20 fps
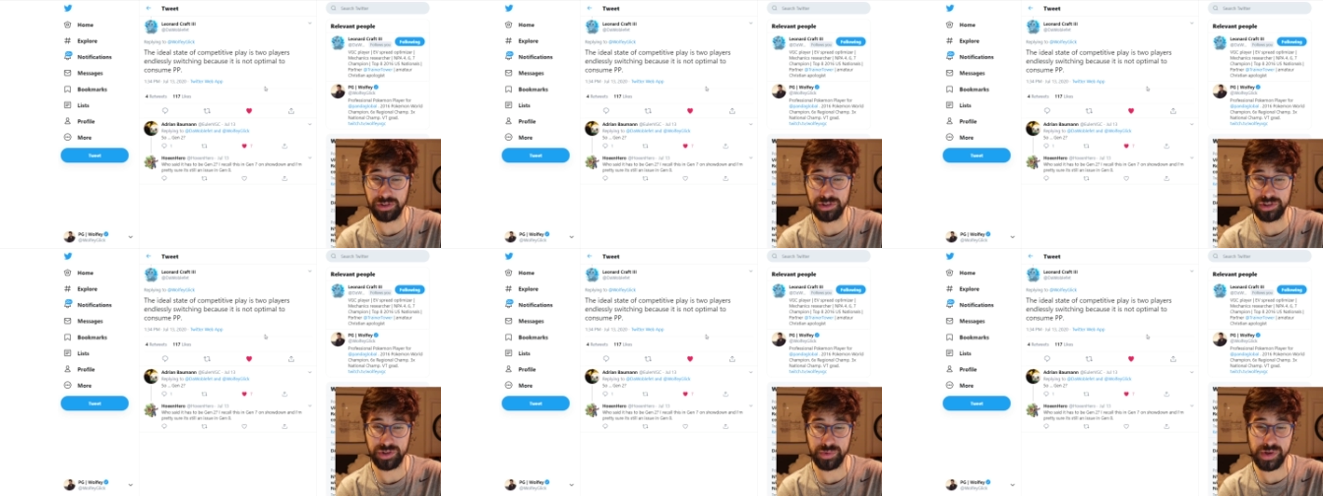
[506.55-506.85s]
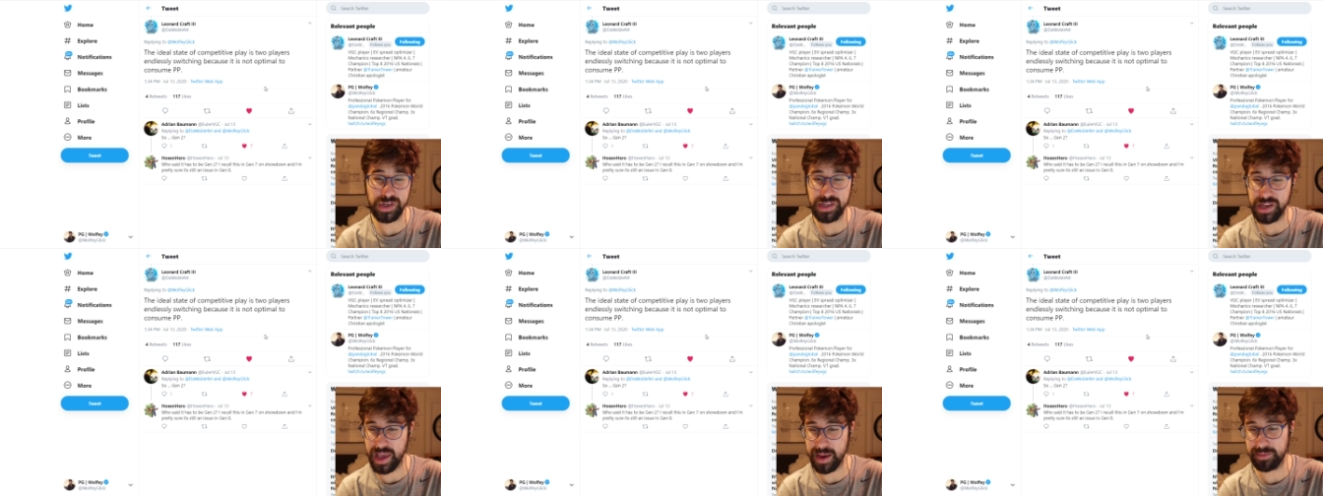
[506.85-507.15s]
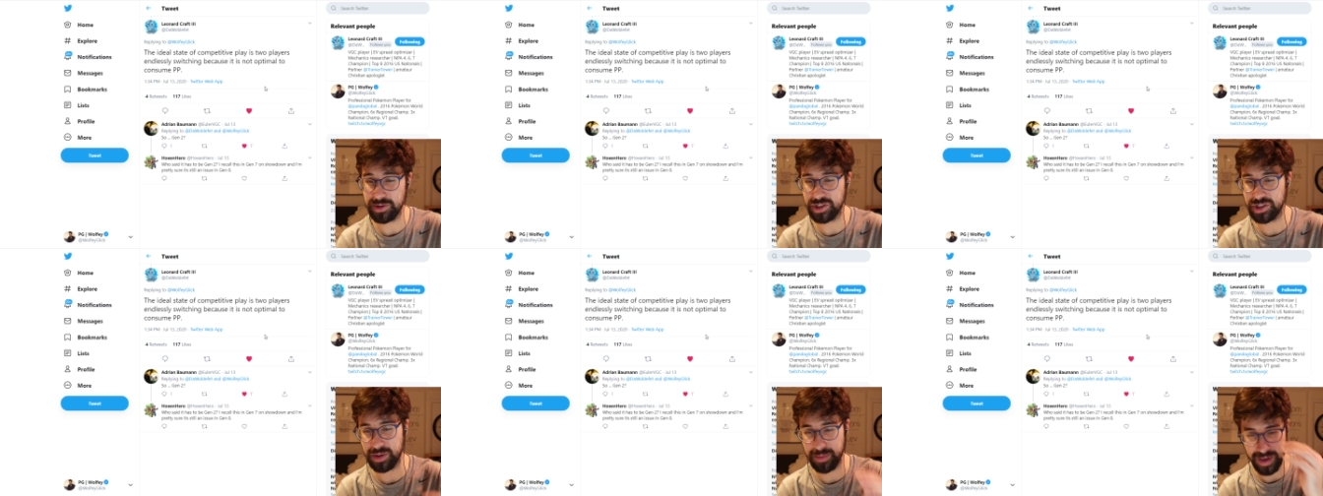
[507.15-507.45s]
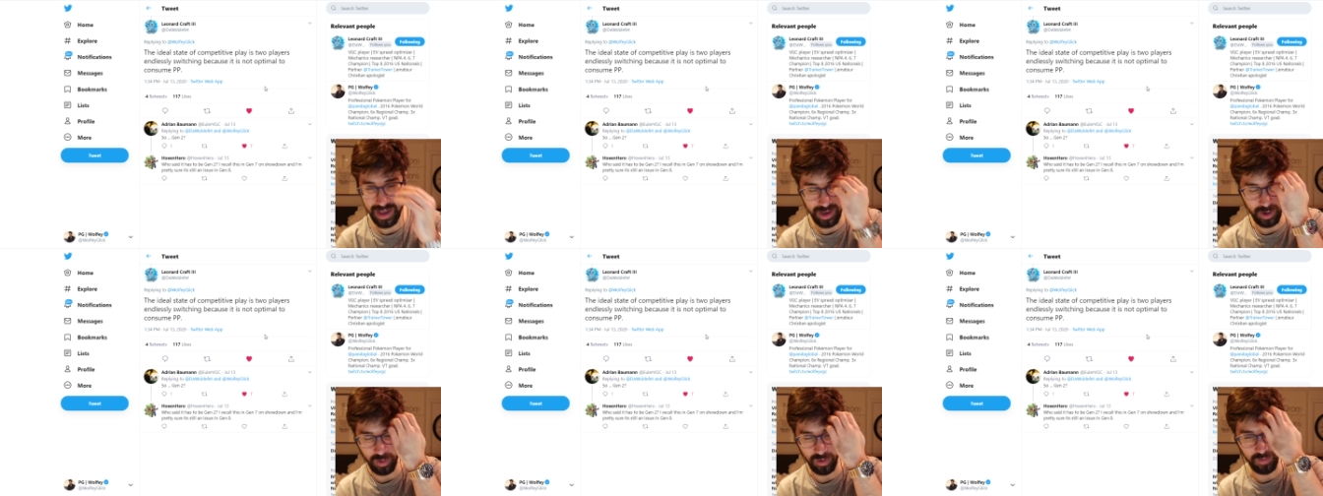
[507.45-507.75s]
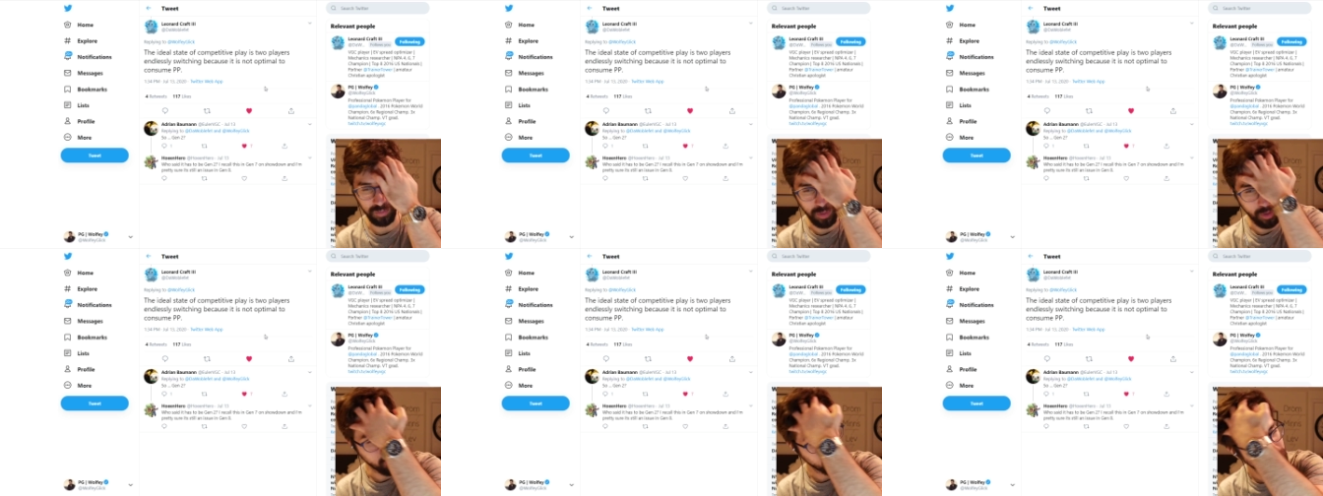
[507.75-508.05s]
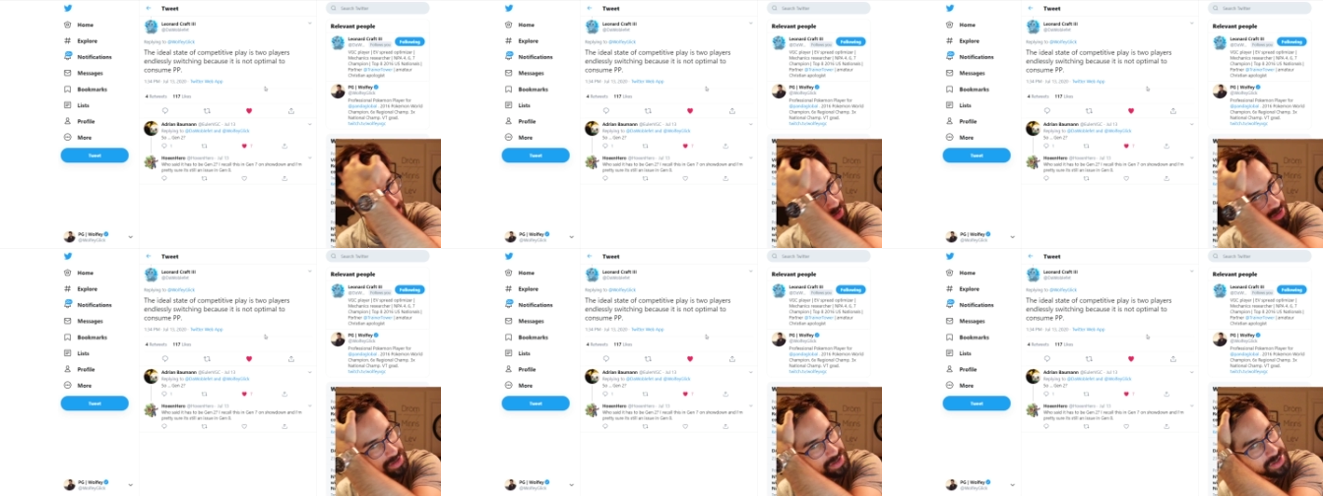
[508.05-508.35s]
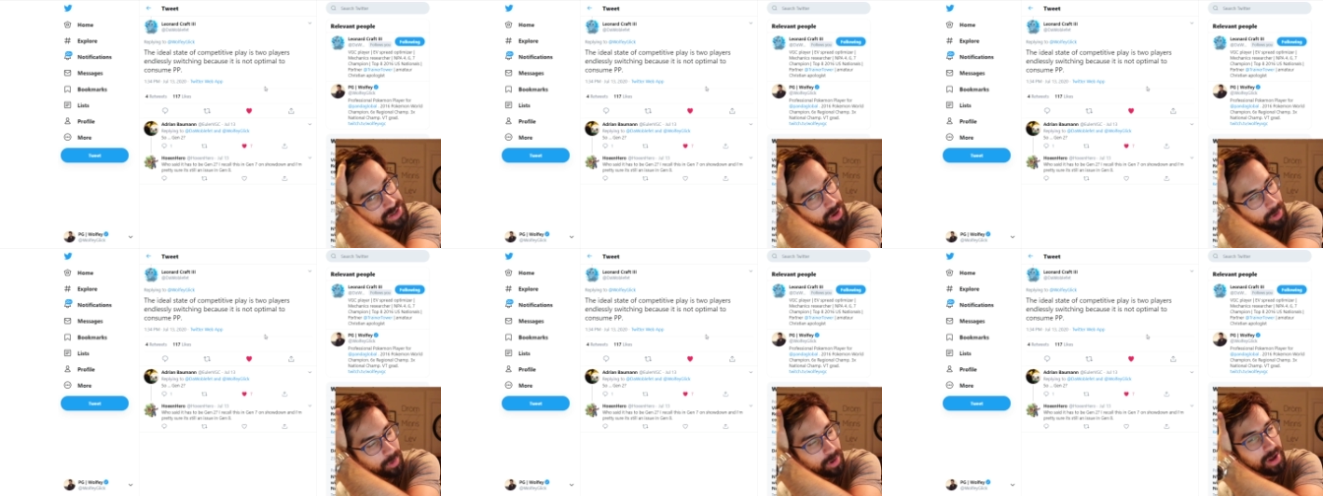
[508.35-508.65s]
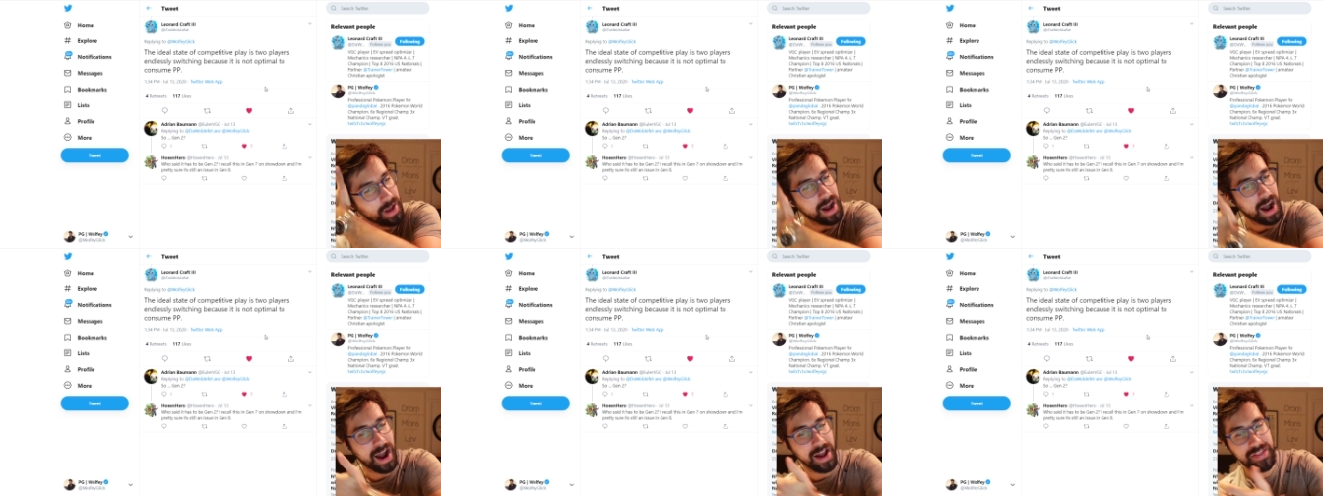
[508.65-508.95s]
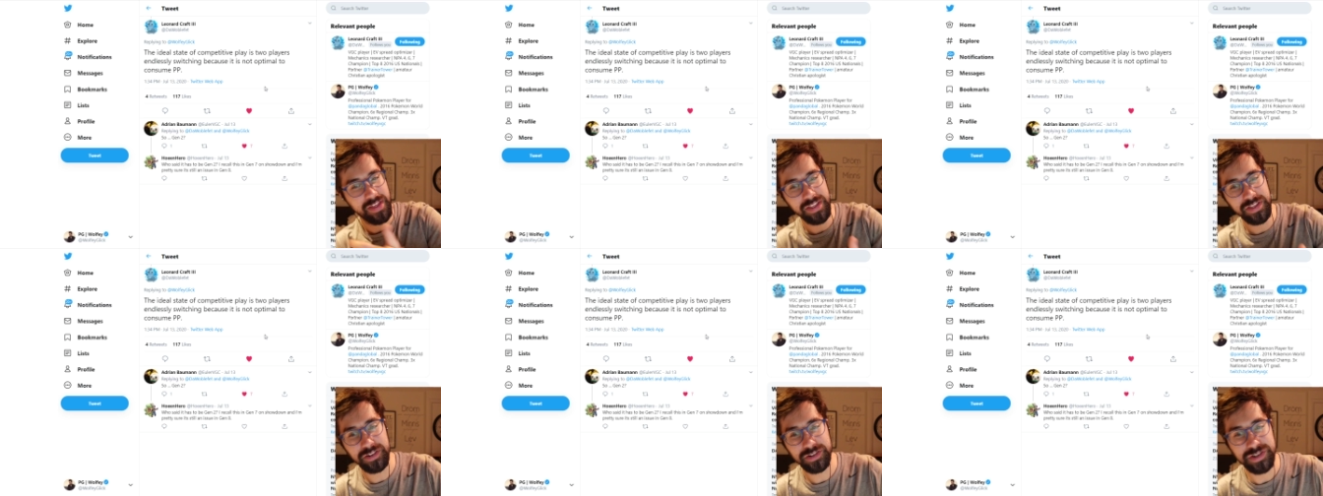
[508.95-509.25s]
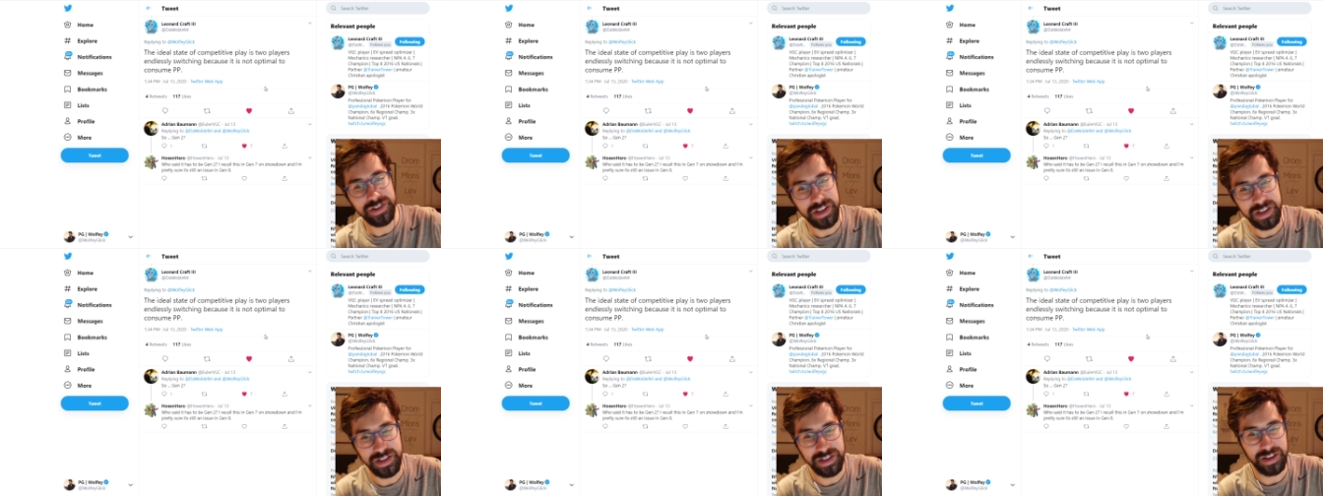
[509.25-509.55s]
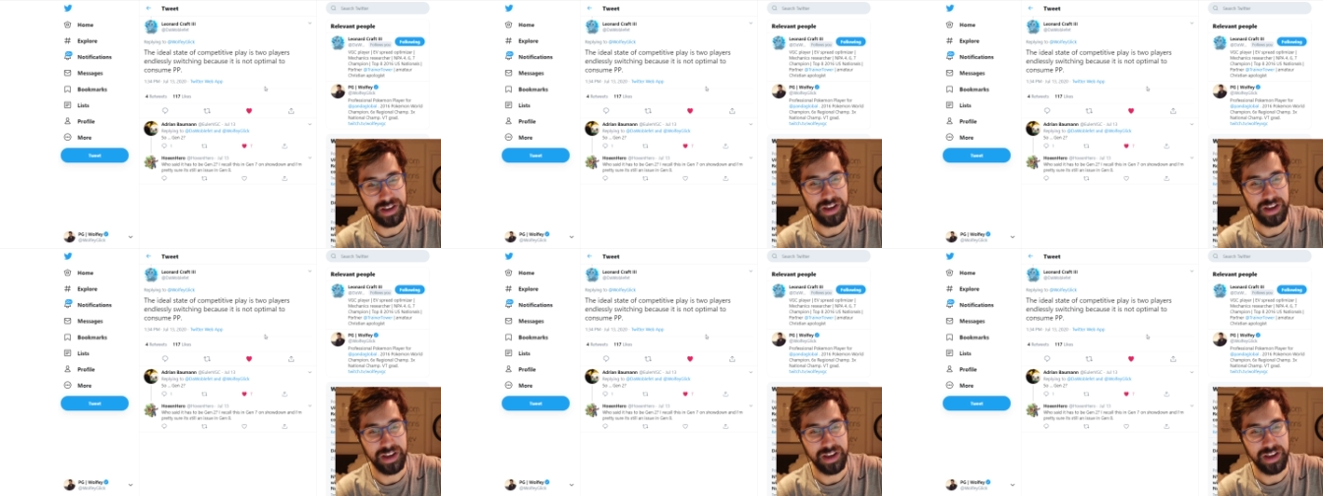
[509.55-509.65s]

doing damage is the main goal of Pokemon, so I think there's like